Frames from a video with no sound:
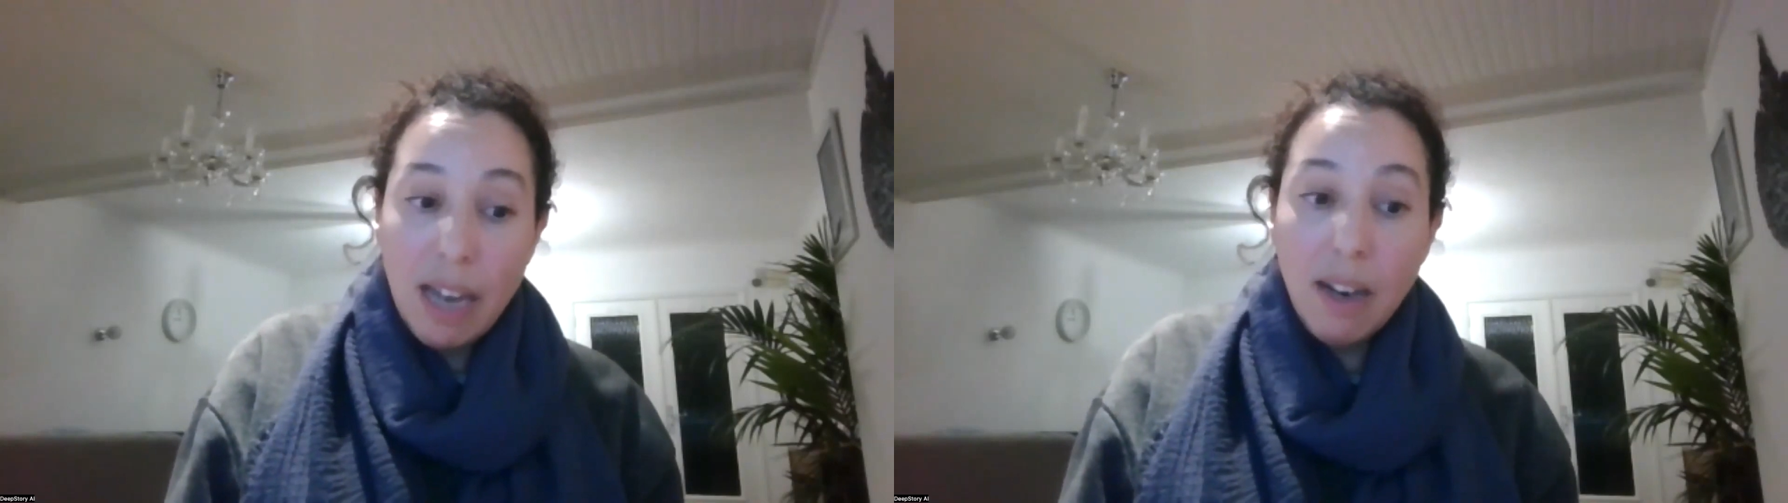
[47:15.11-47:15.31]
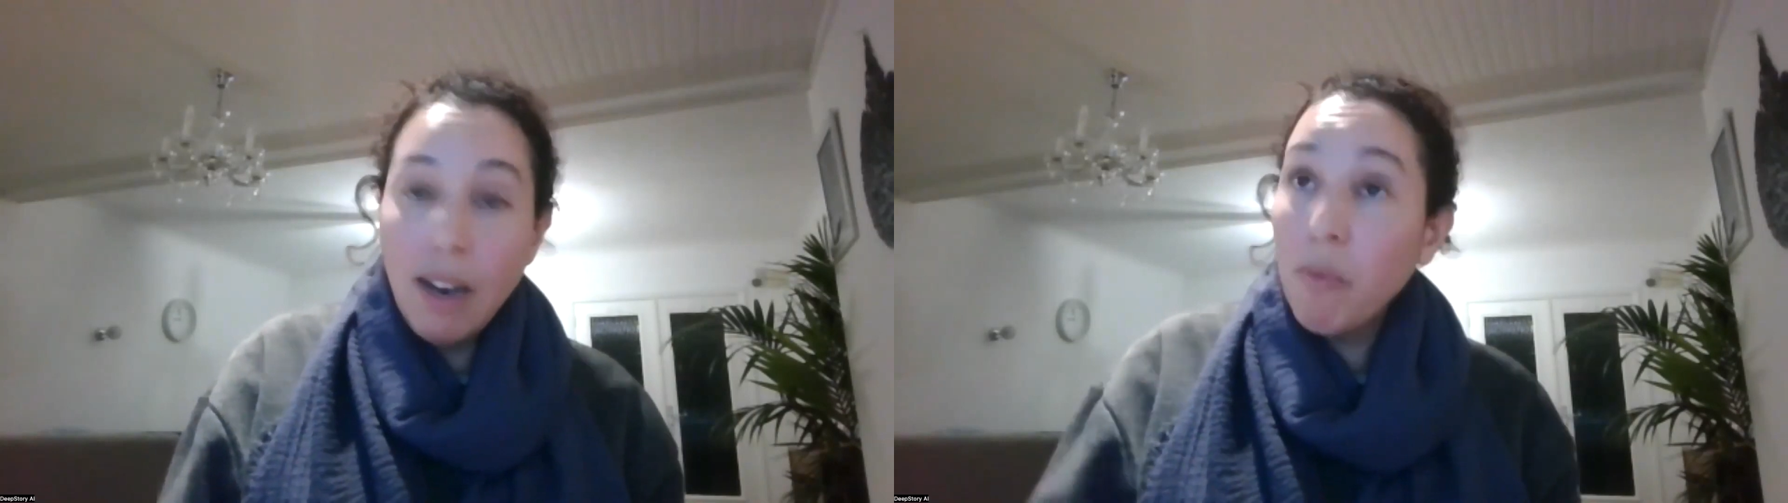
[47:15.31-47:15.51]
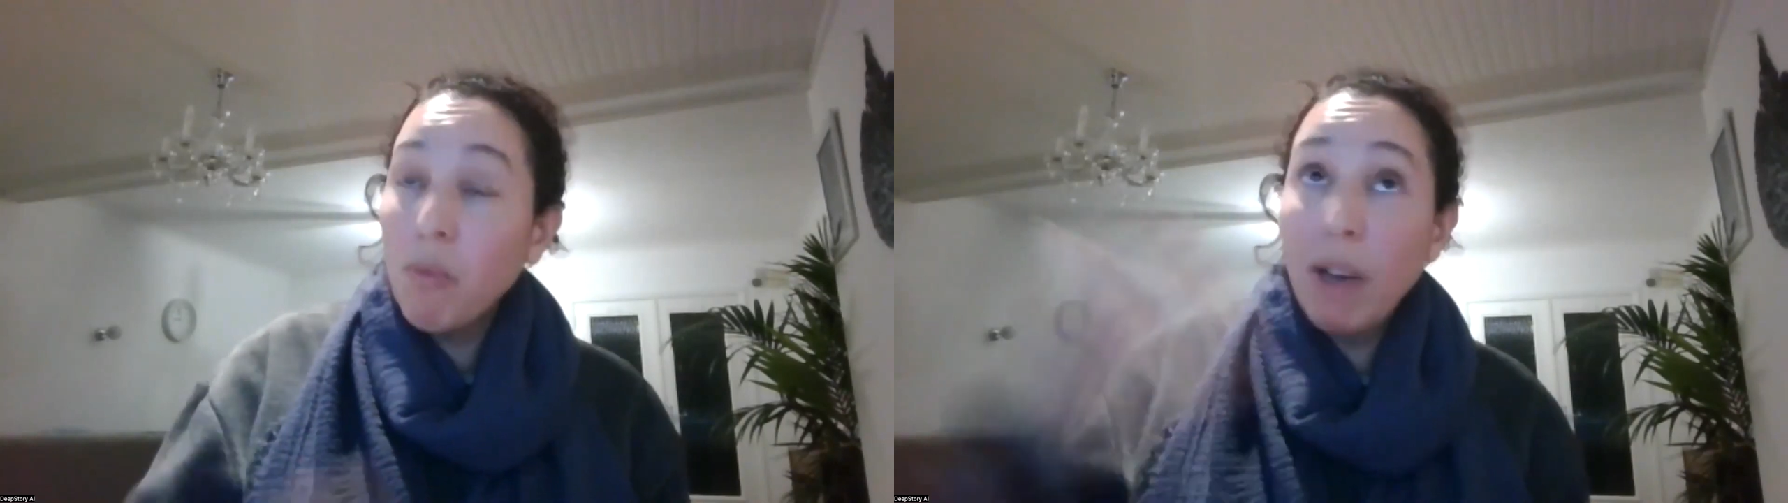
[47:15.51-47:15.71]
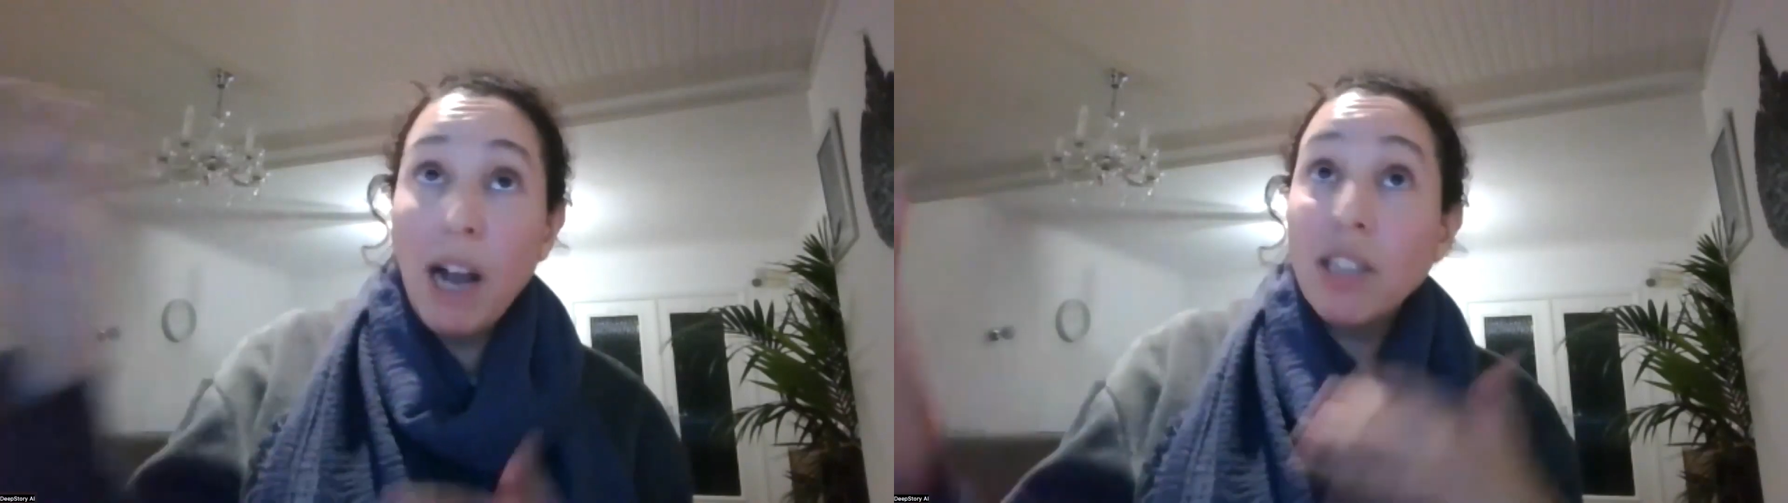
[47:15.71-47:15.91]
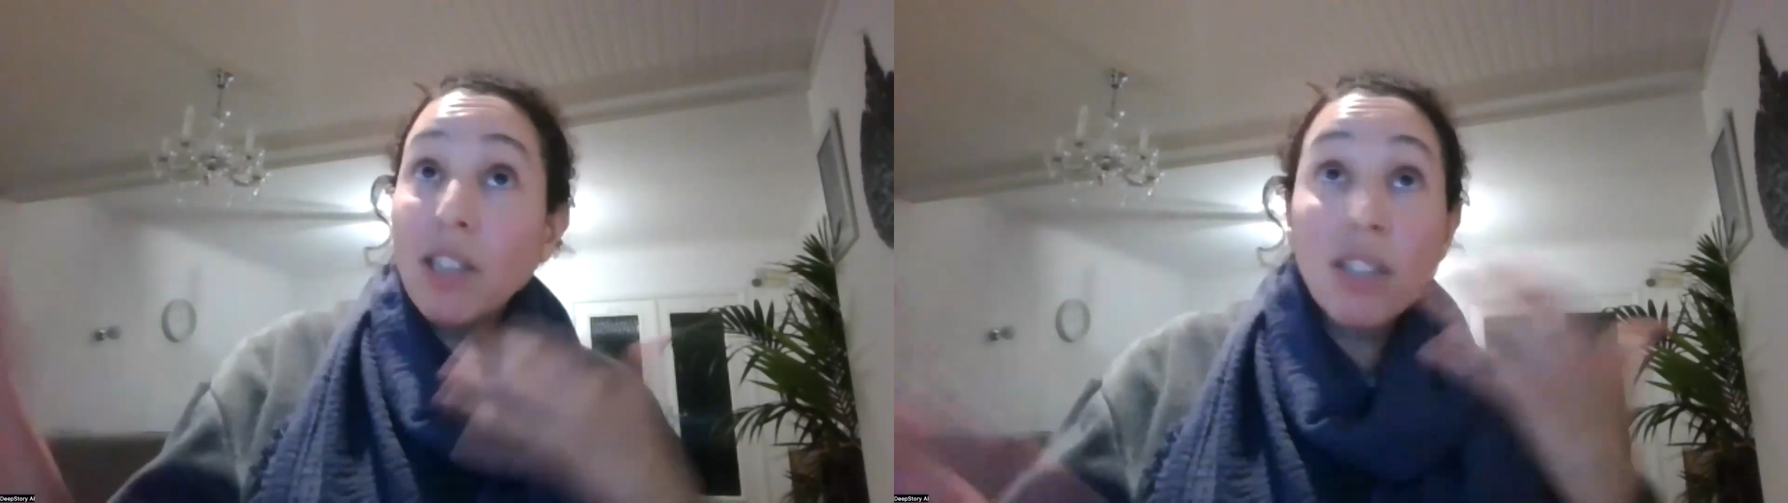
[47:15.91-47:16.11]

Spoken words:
And when I